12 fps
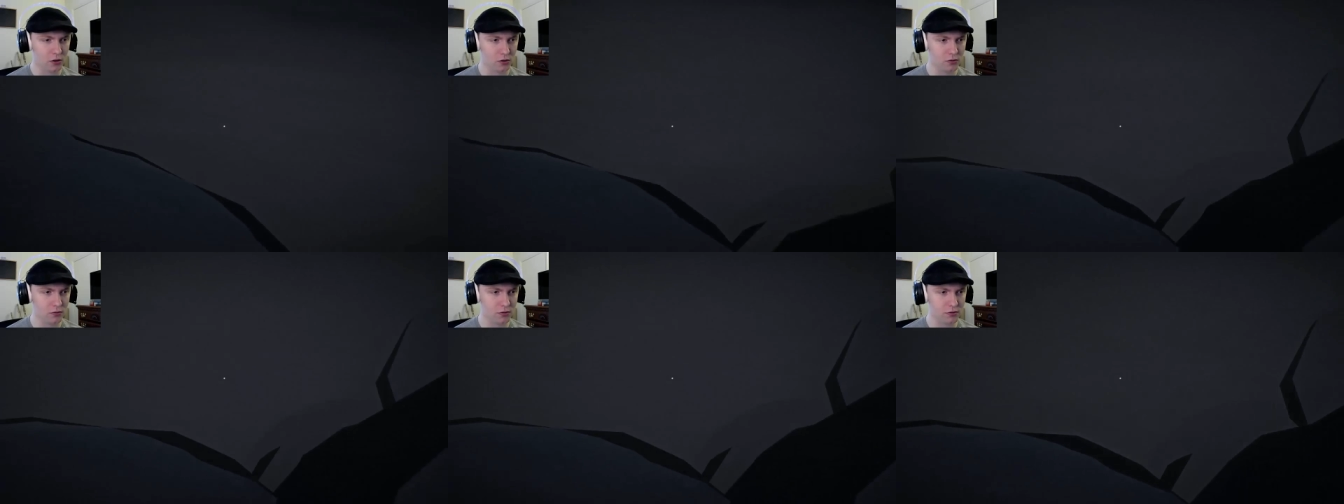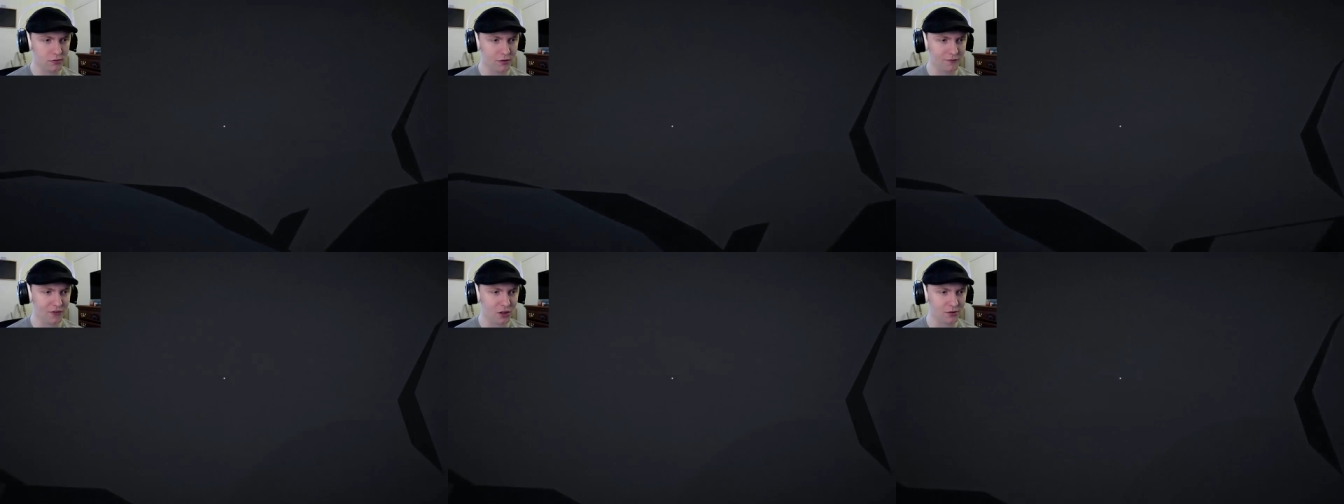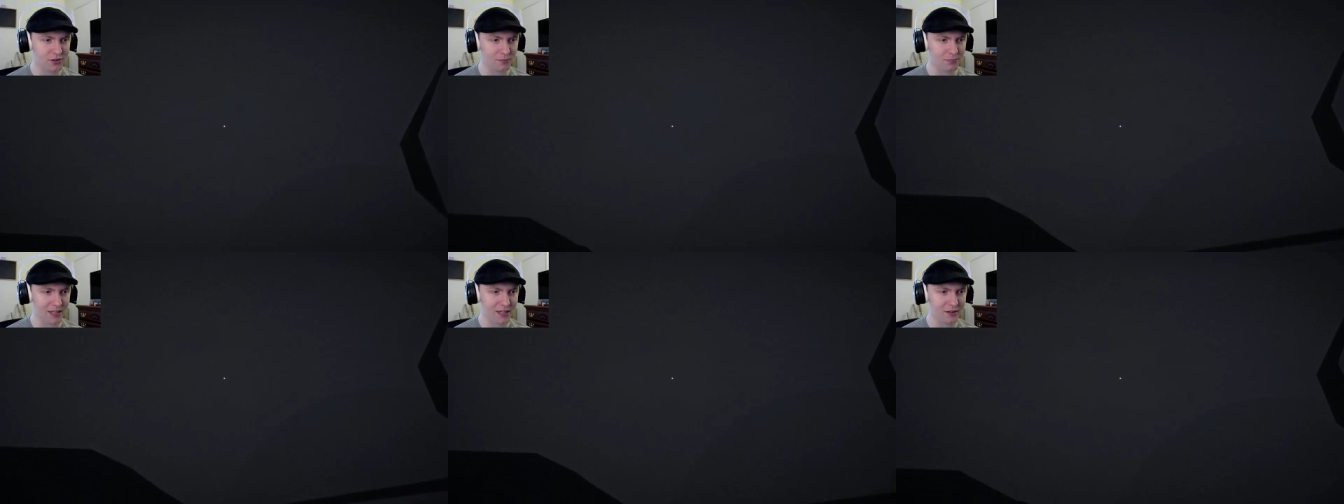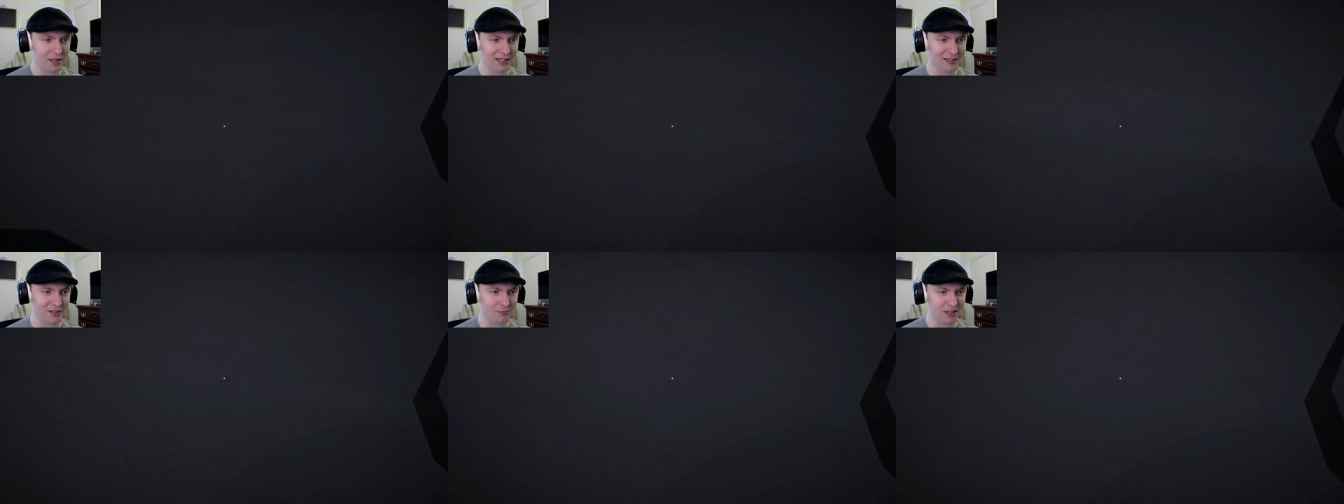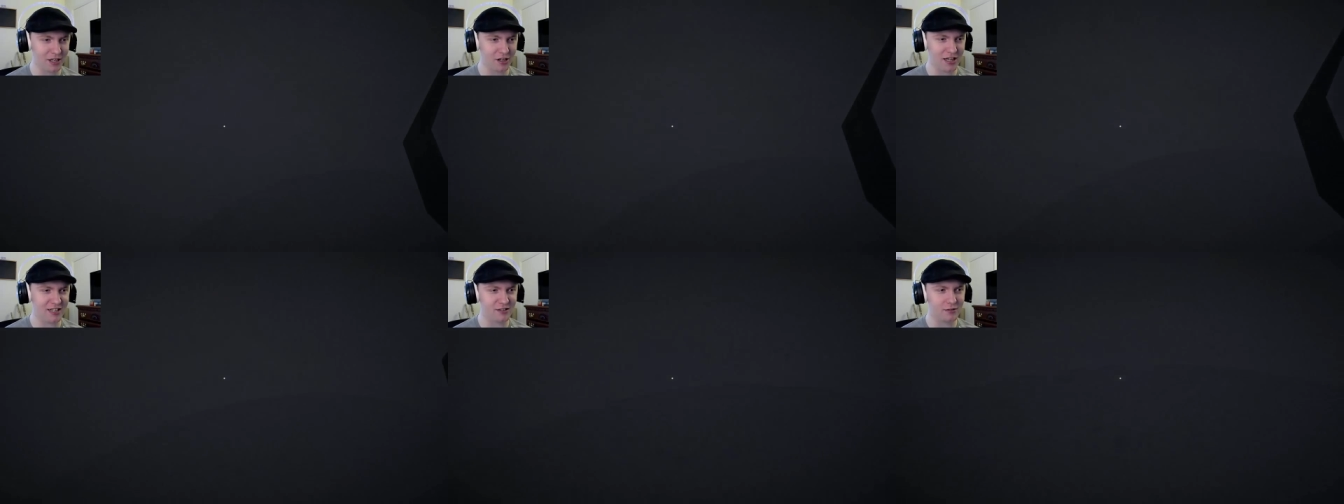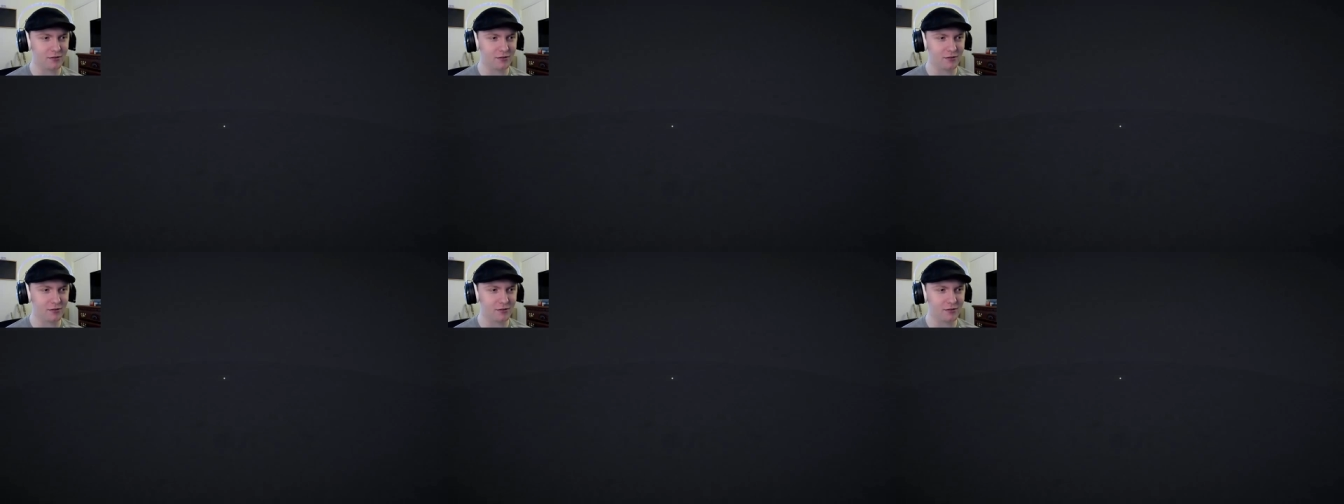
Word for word: Oh, don't fall. Don't break your leg. Don't break your leg!